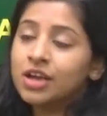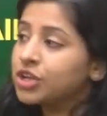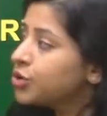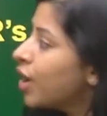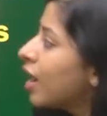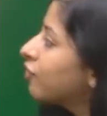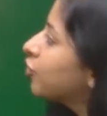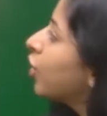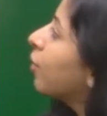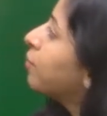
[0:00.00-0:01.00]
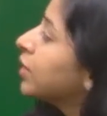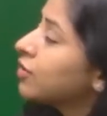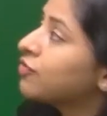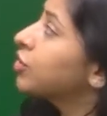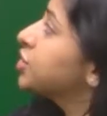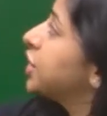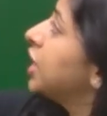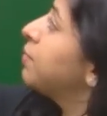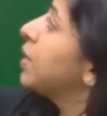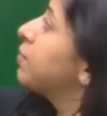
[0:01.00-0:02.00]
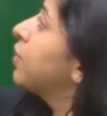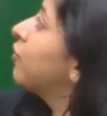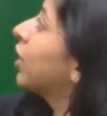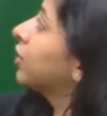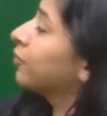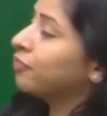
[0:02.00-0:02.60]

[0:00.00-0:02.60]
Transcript: you have to appear for JEE paper 1